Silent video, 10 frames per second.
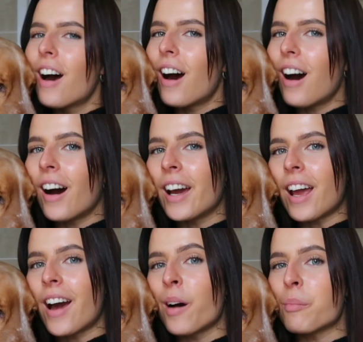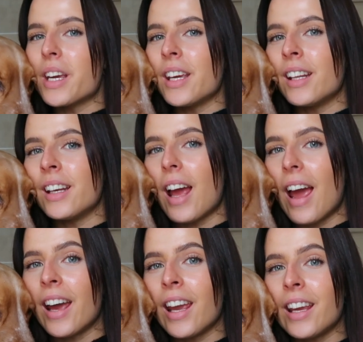I am in
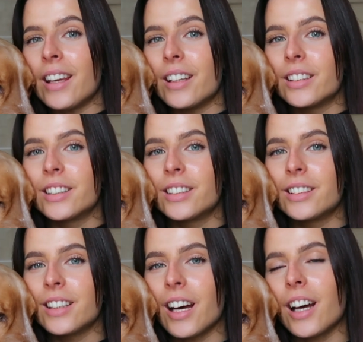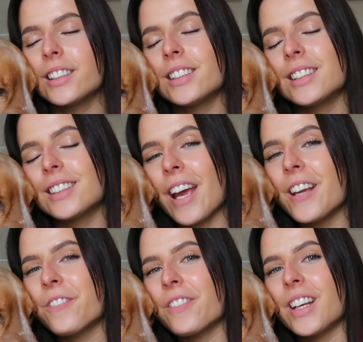I
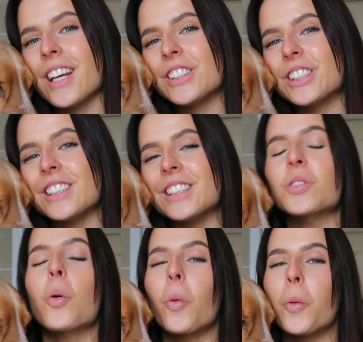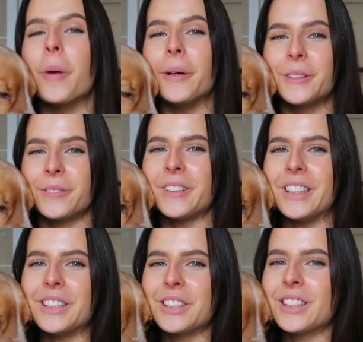say finished, it's almost
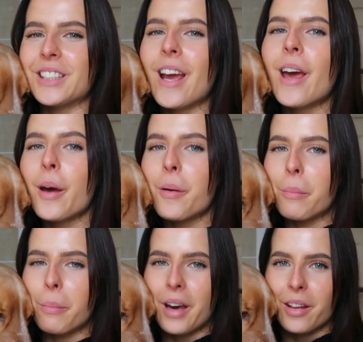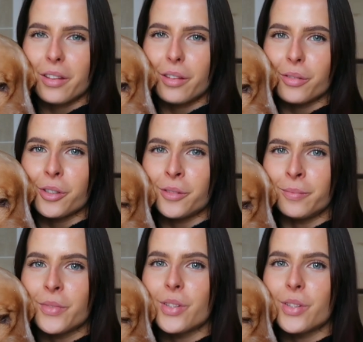finished bathroom.